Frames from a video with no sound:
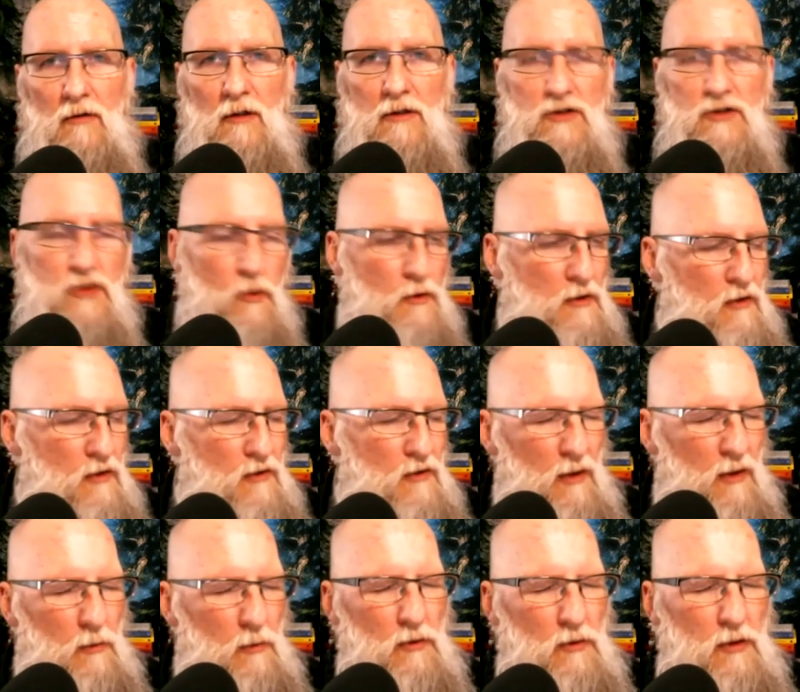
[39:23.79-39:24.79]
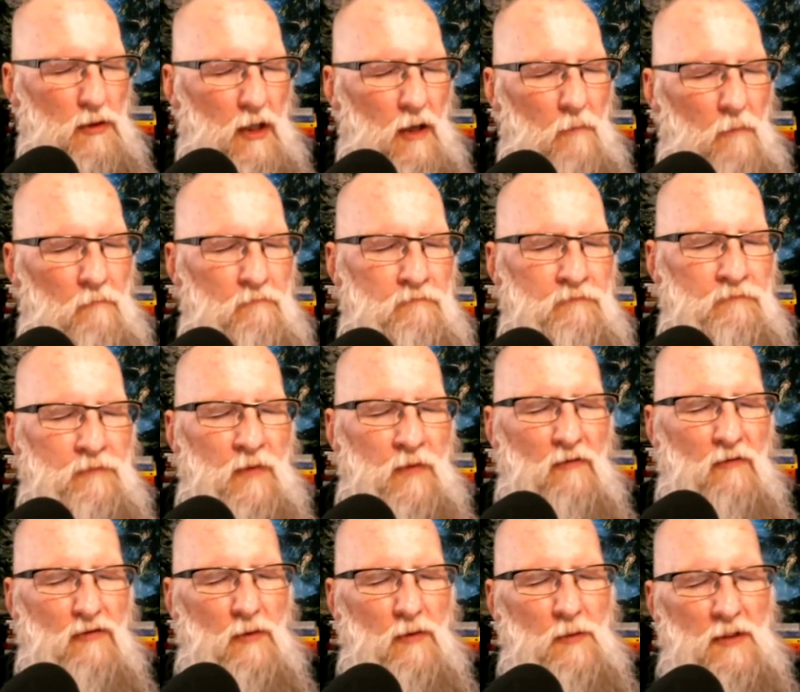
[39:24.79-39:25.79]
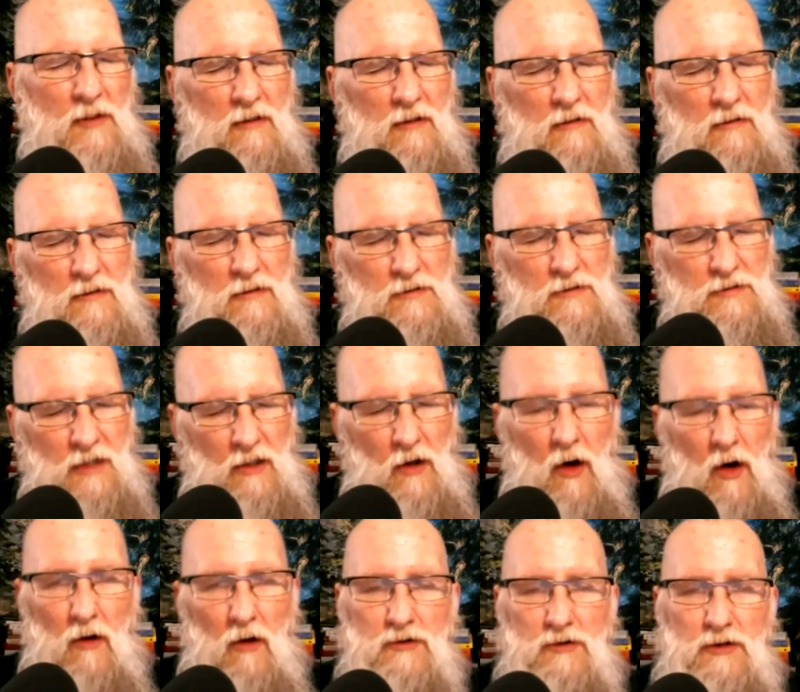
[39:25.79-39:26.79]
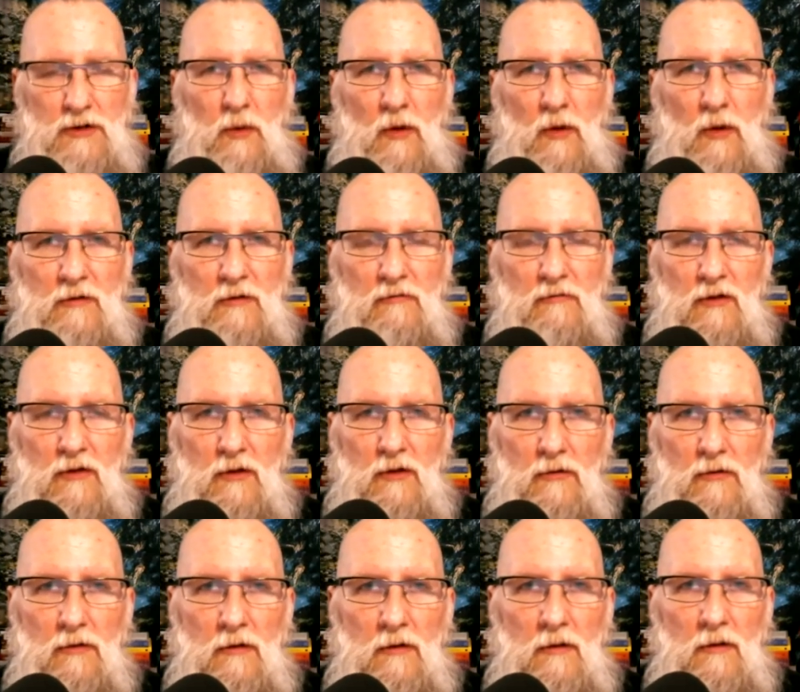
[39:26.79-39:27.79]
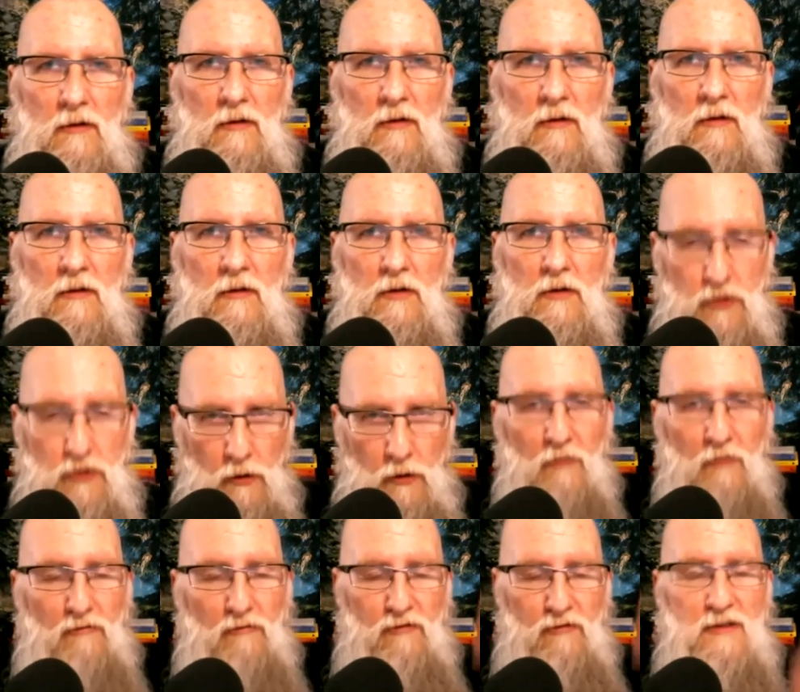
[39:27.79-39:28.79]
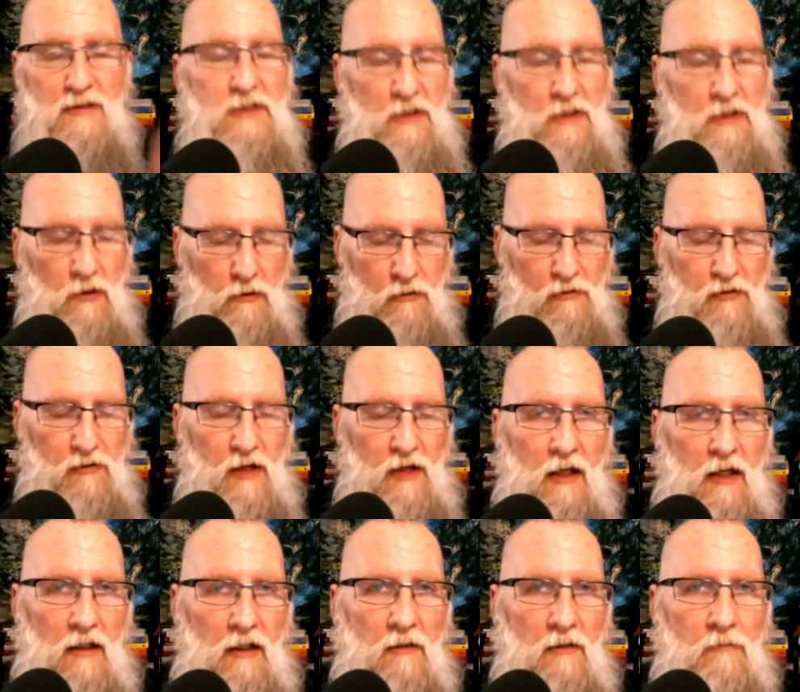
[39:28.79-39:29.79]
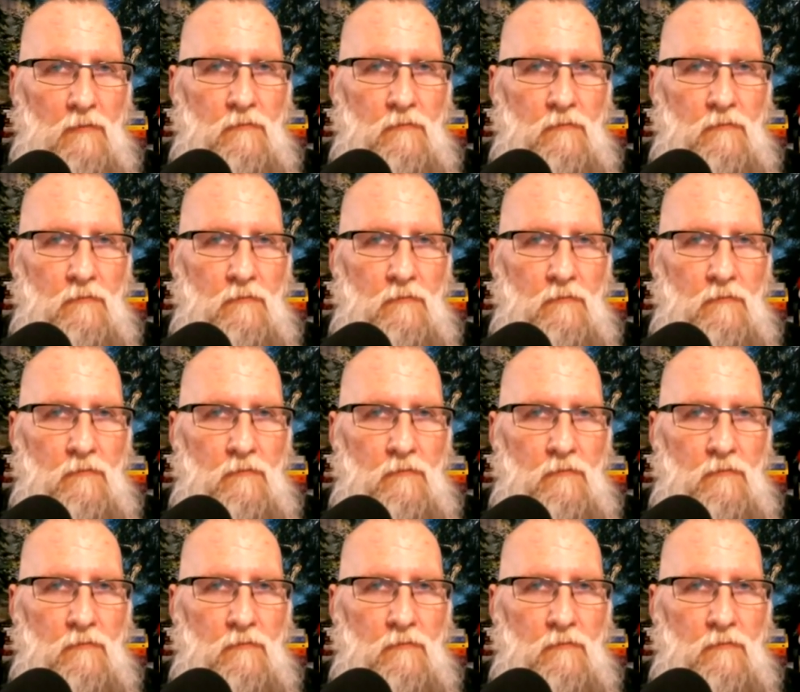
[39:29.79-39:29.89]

And so when you think about that from a psychology point of view, you're doing a physical thing.